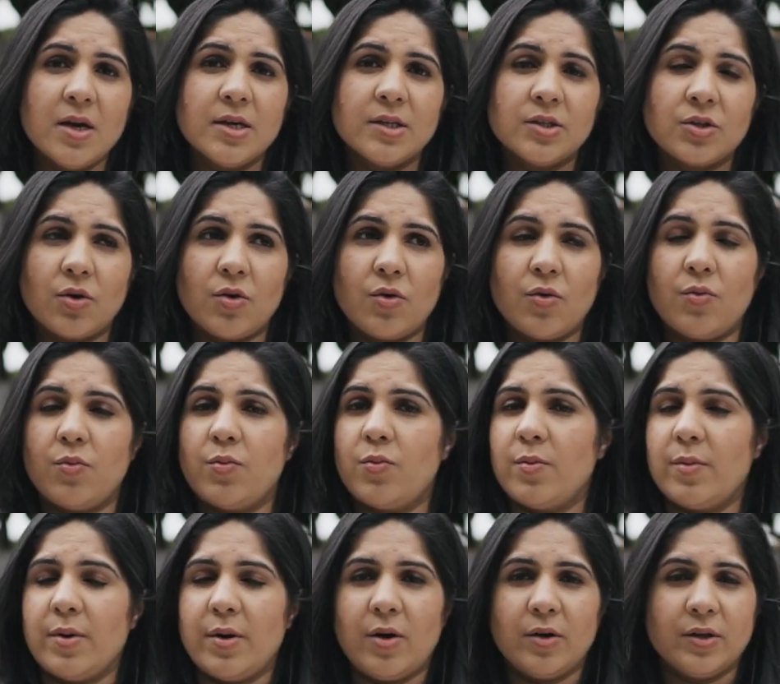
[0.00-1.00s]
So
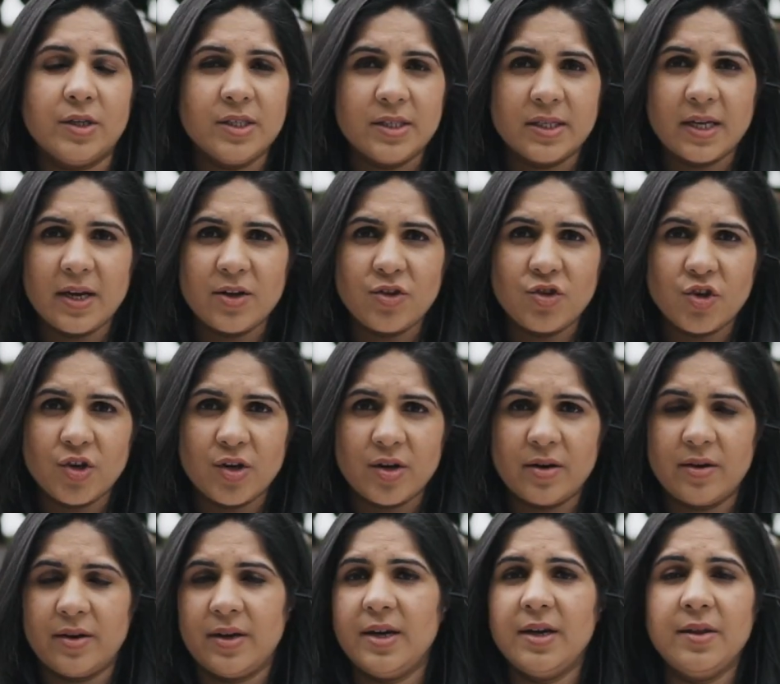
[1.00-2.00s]
on his high
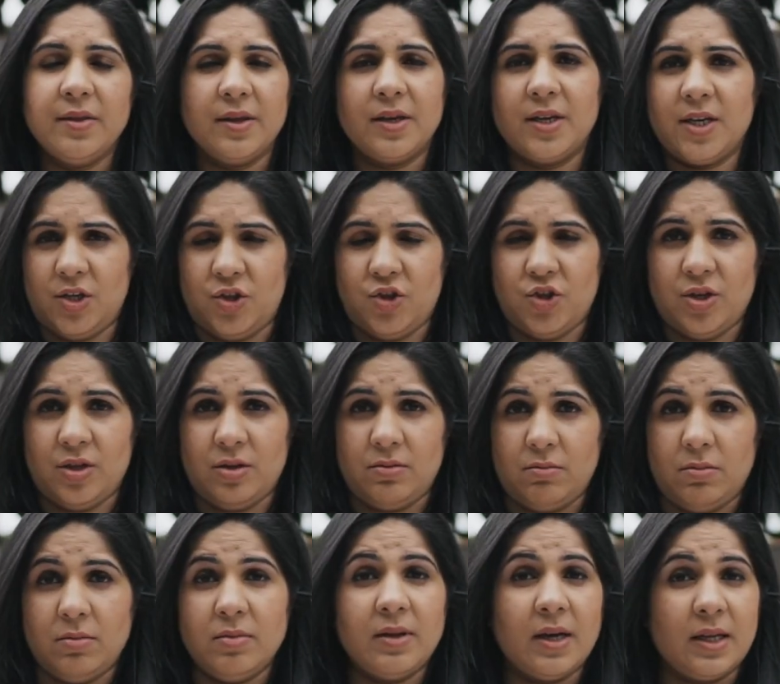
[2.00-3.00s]
chair in the kitchen,
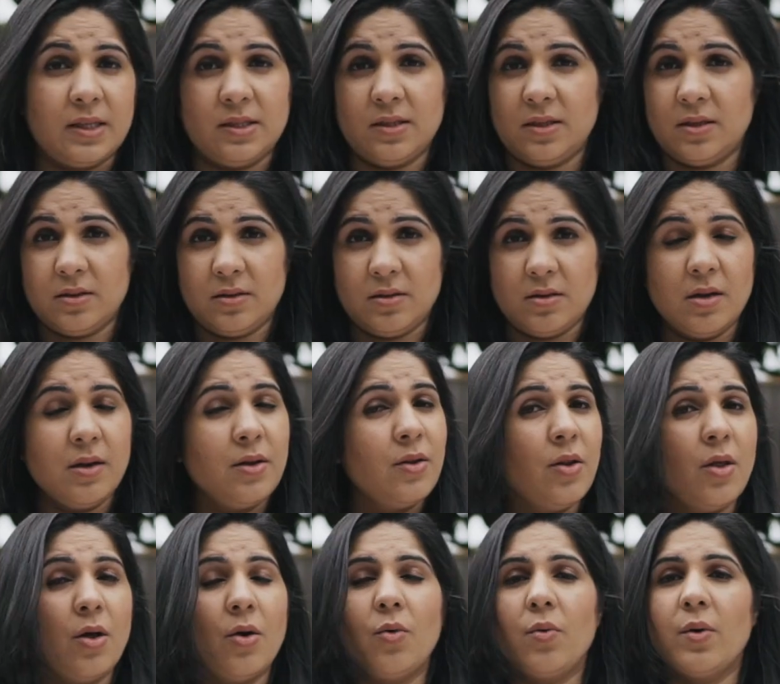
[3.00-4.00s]
that's it.
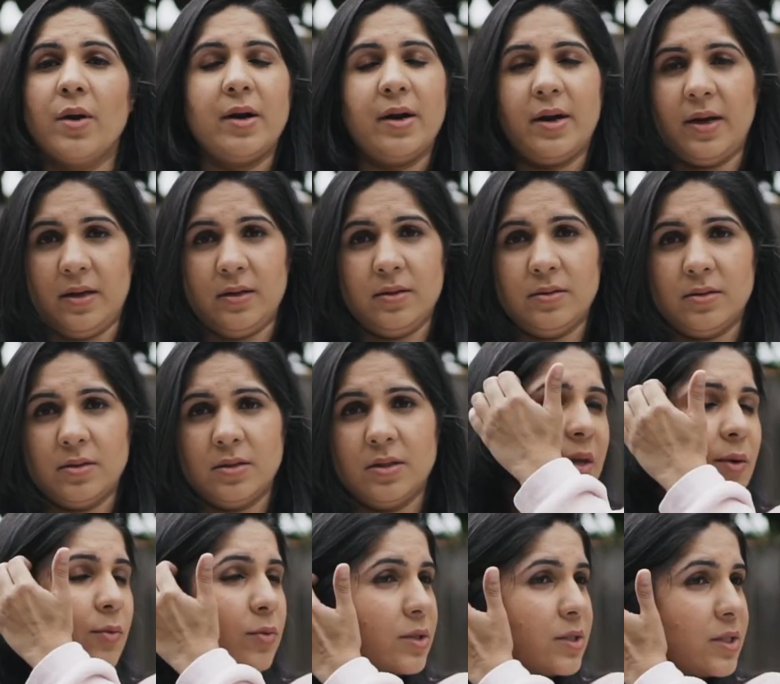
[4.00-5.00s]
Nowhere else.
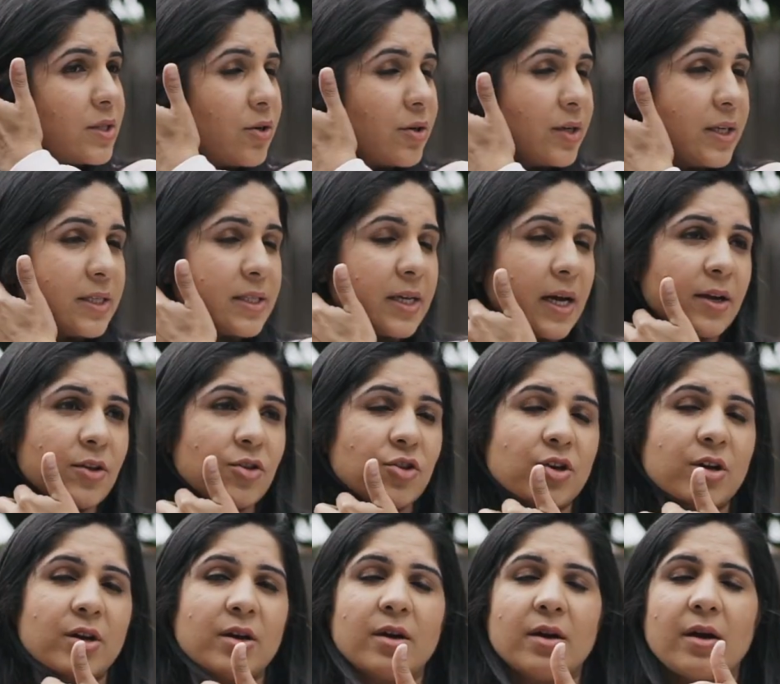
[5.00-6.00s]
He would sit on his high
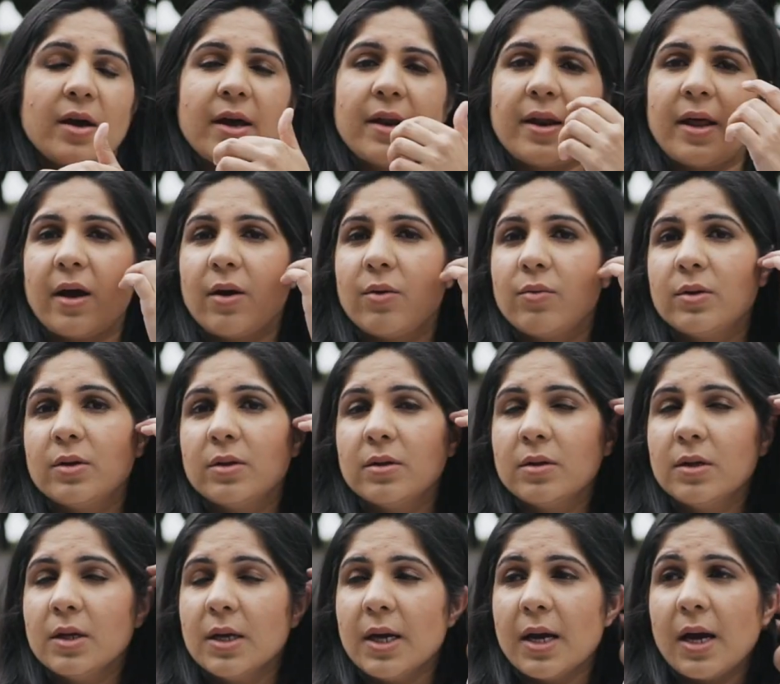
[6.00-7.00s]
chair and
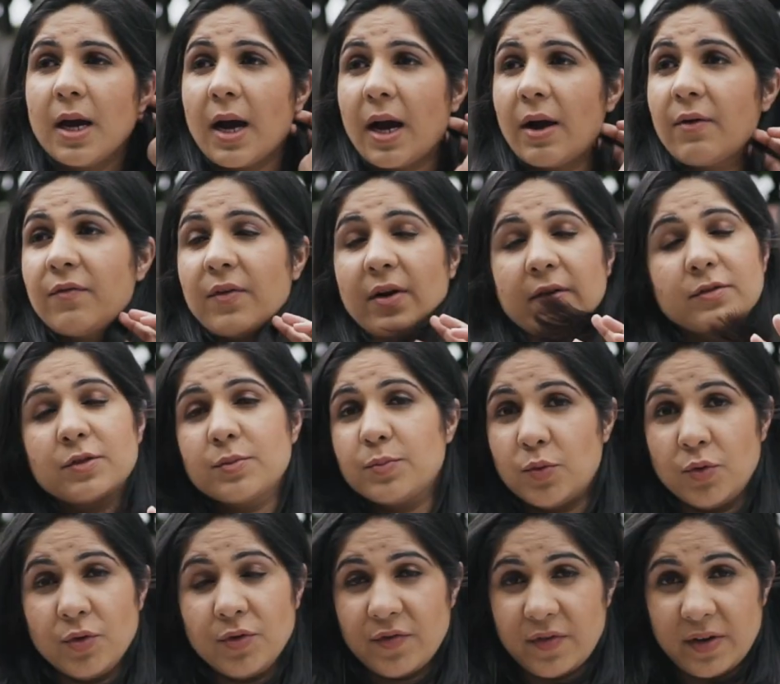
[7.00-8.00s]
I've
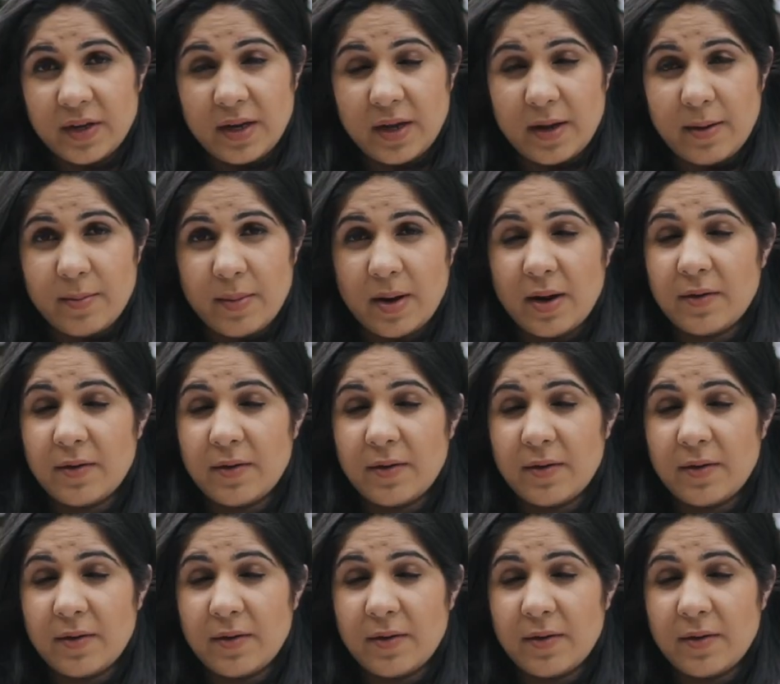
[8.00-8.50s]
spoon fed him.